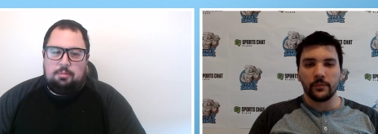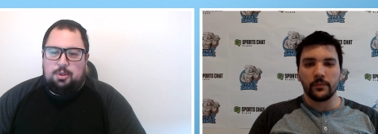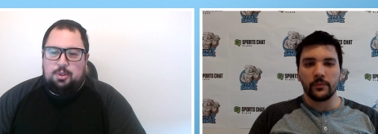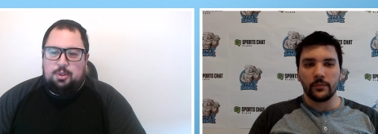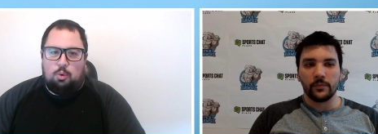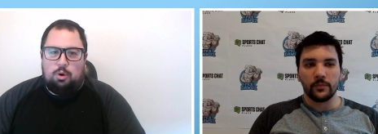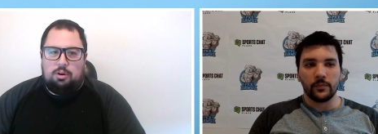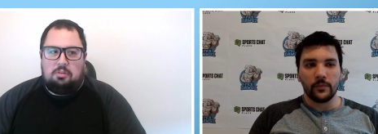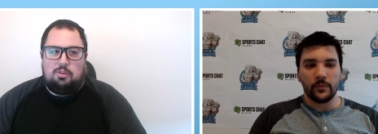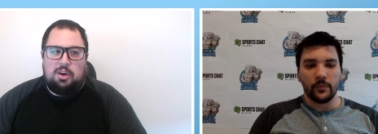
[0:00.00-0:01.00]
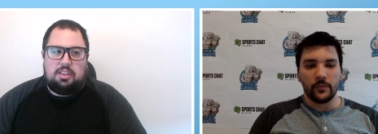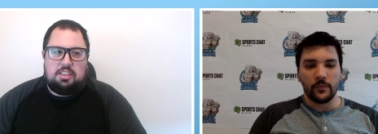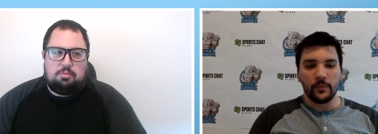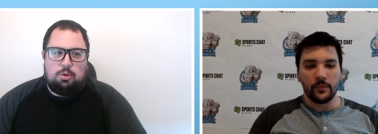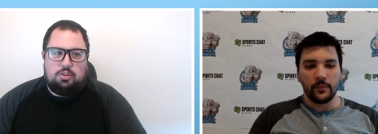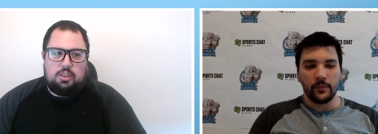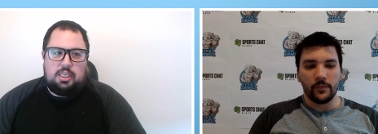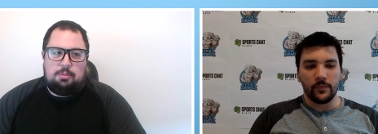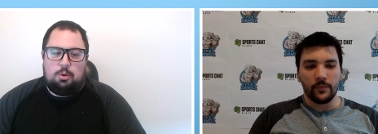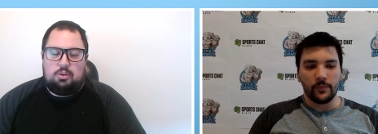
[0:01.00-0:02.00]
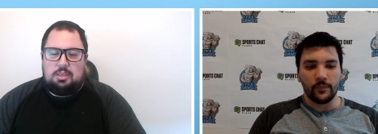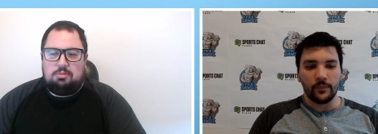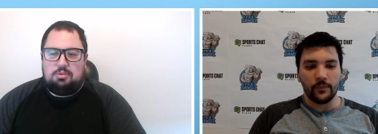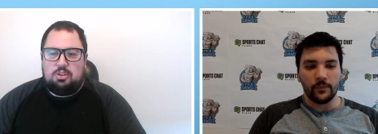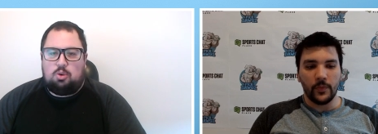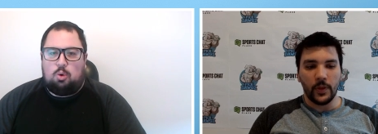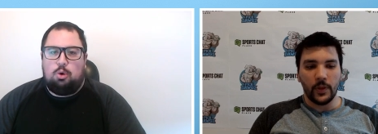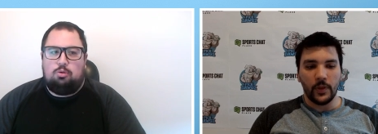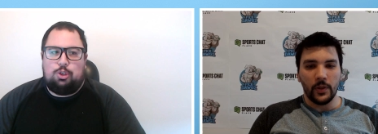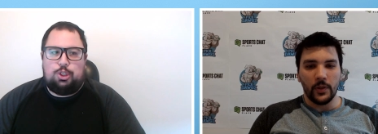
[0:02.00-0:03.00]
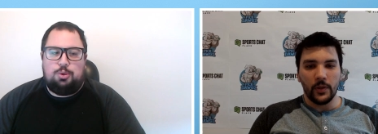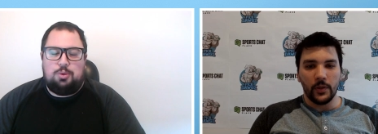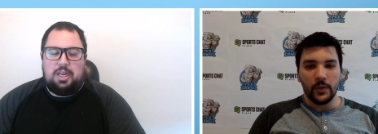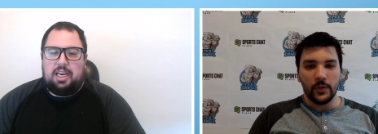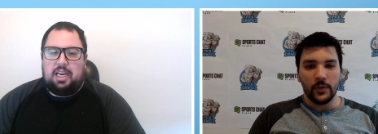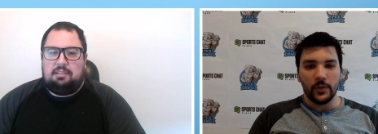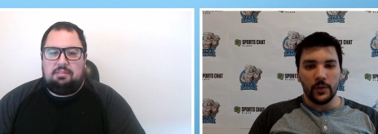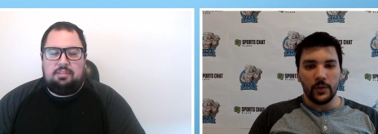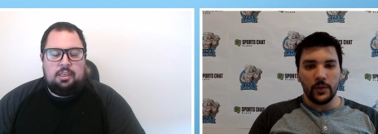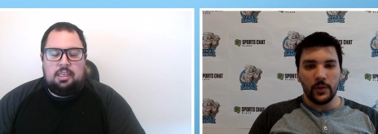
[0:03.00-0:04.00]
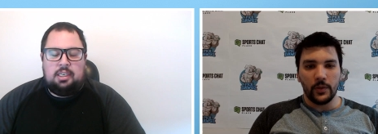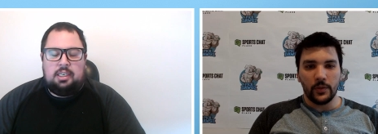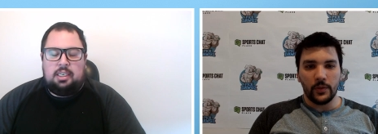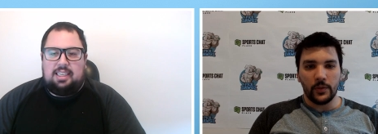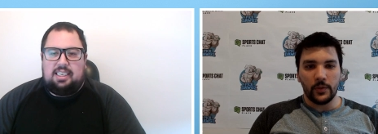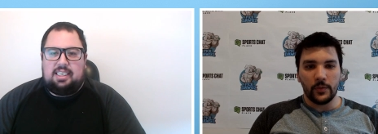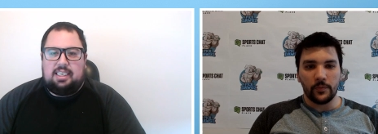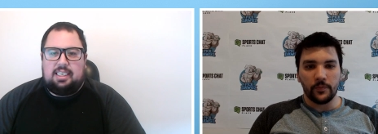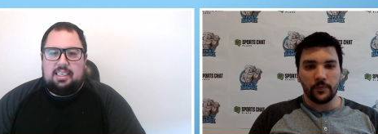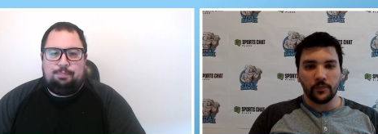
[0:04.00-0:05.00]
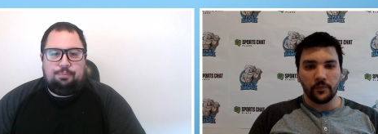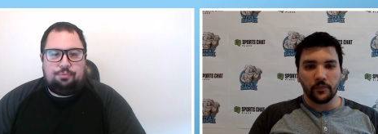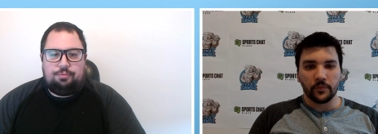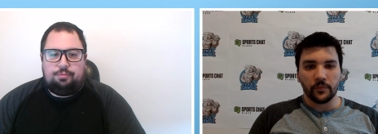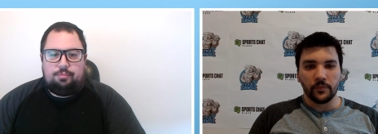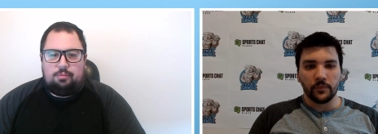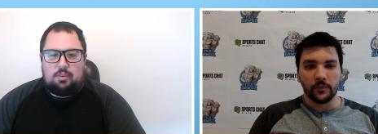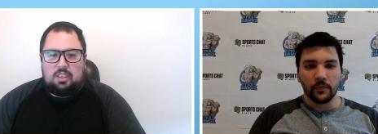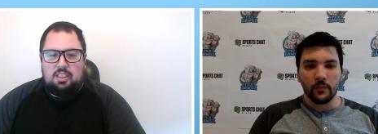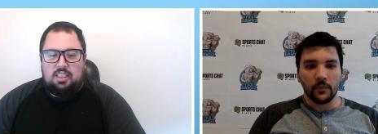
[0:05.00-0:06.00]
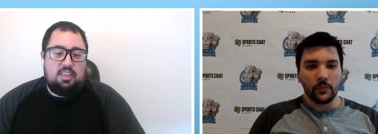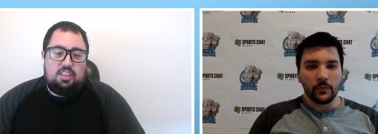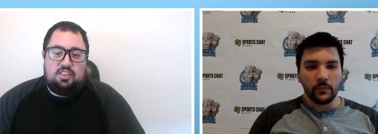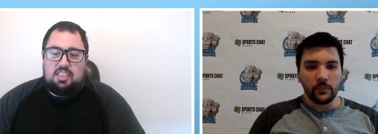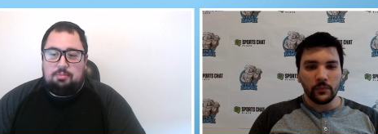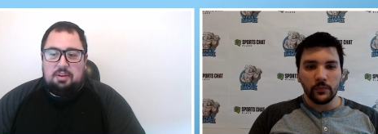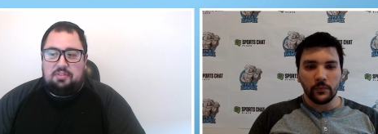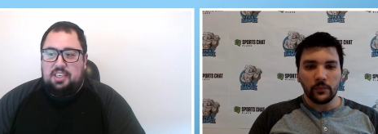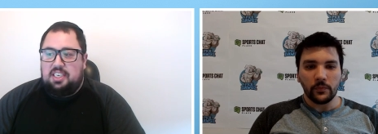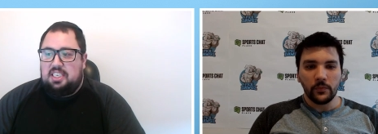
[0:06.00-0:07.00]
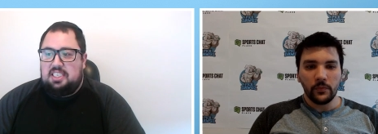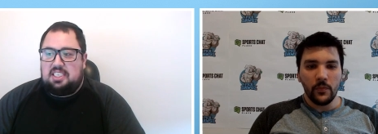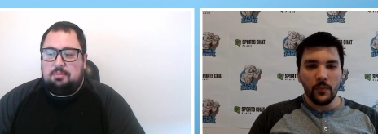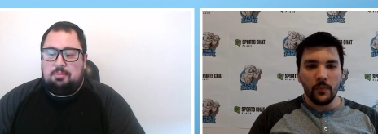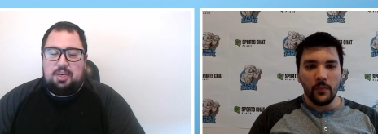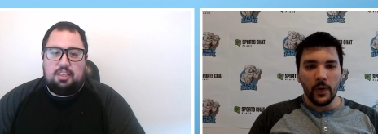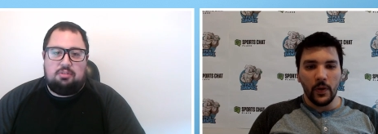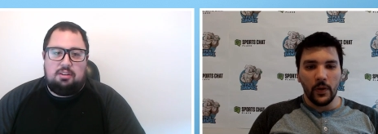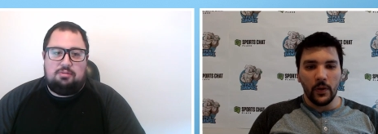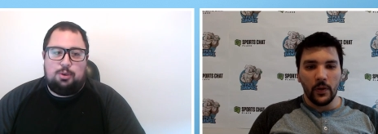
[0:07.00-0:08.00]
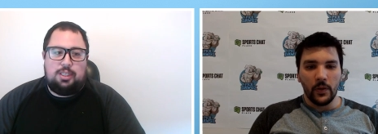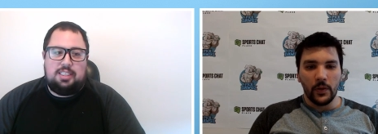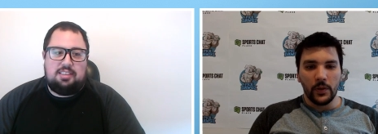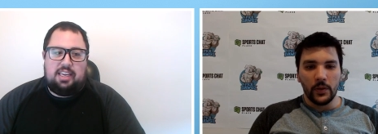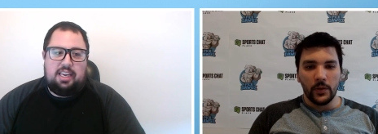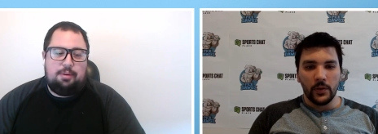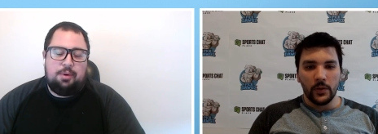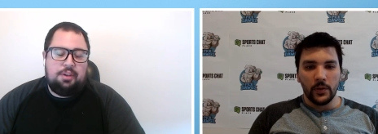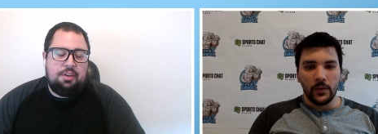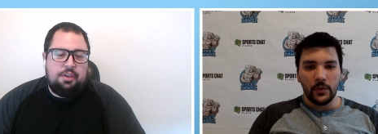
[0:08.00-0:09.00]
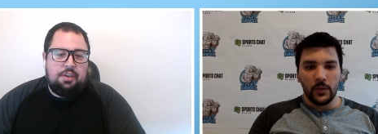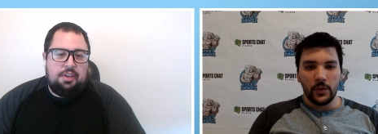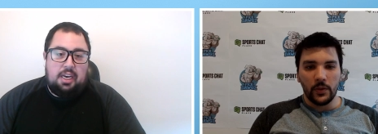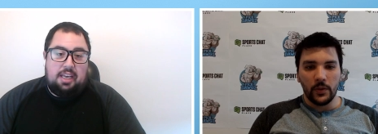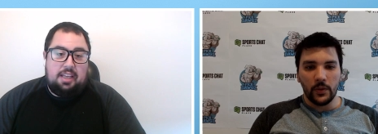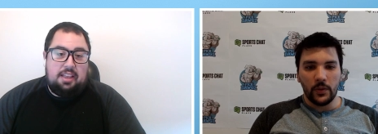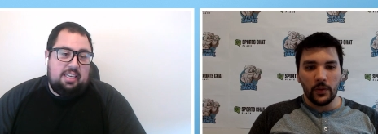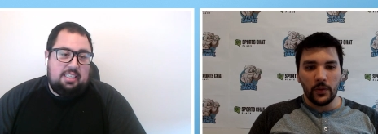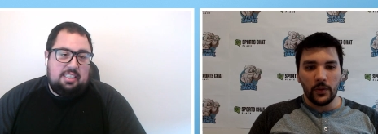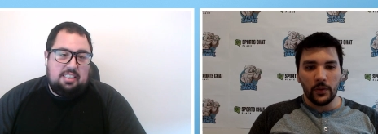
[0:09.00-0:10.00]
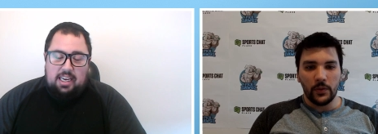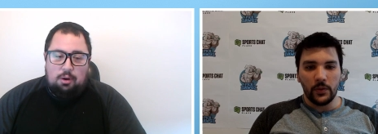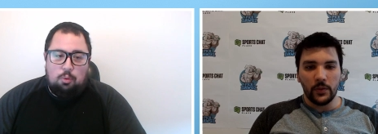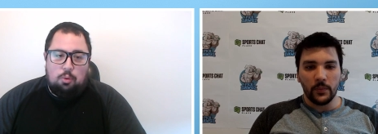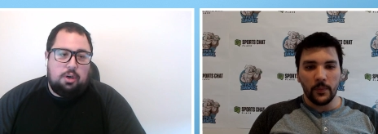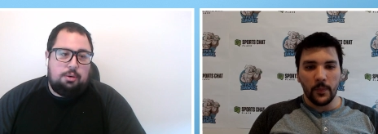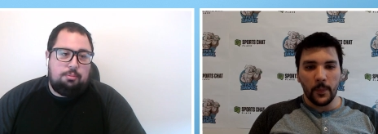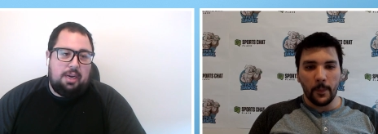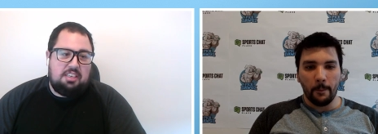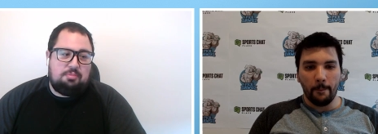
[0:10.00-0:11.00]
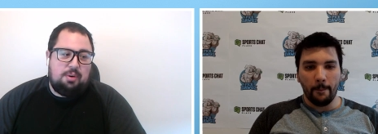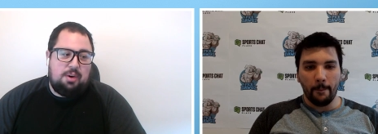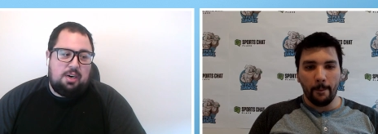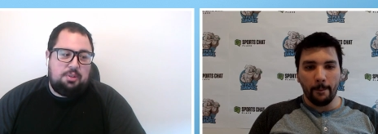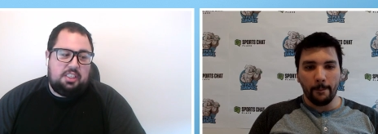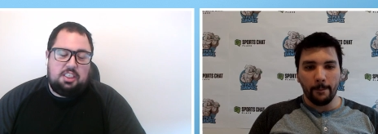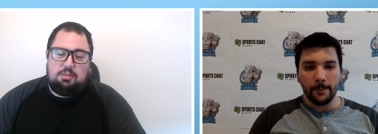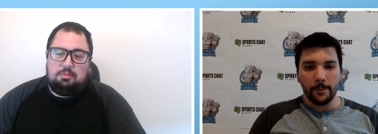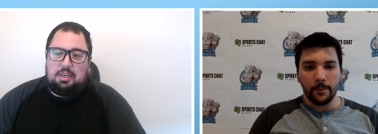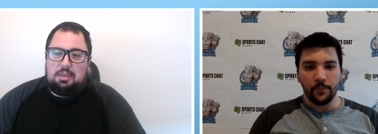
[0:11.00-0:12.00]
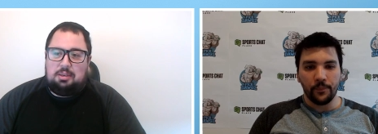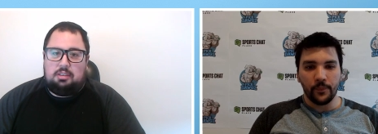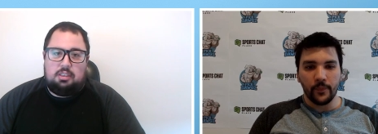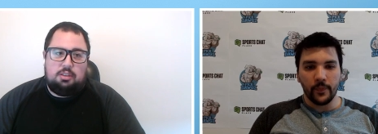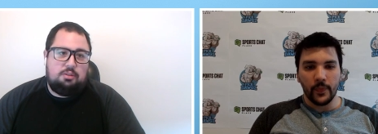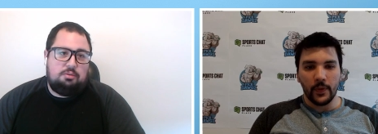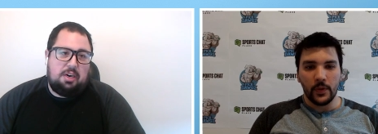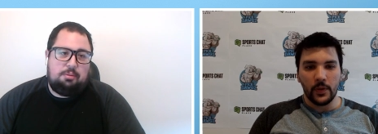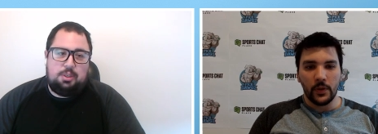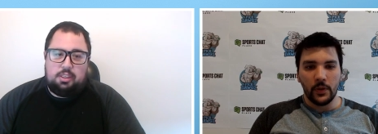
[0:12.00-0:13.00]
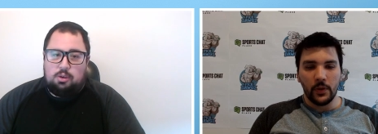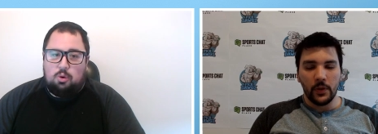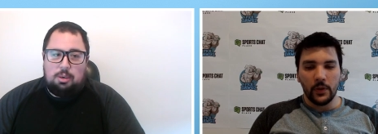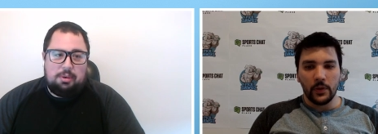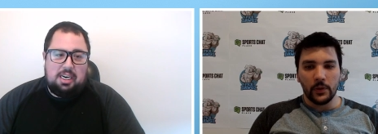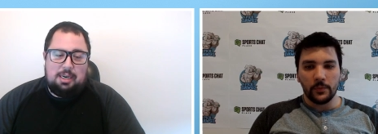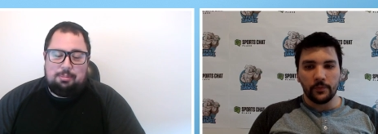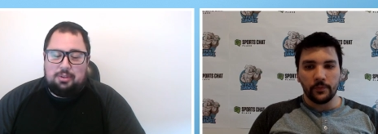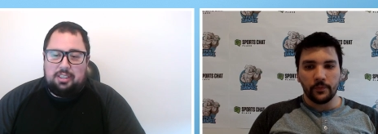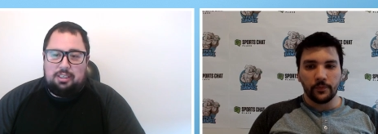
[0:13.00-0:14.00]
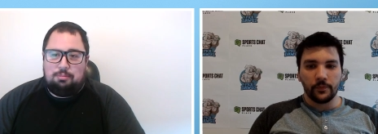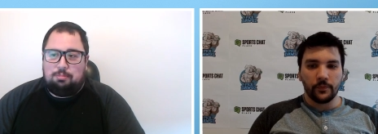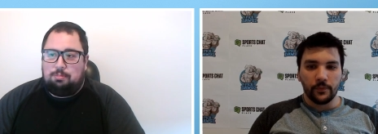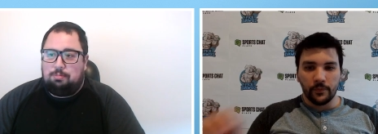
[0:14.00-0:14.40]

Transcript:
Speaker 1: Munich just scoring for fun at this point. So I'm going to take both teams to score in over two and a half. I think uh, I I just think Benfica needs to be on the front foot in this game. I think they at least get one past Bayern Munich here. Maybe you know if Bayern Munich go up a couple, and then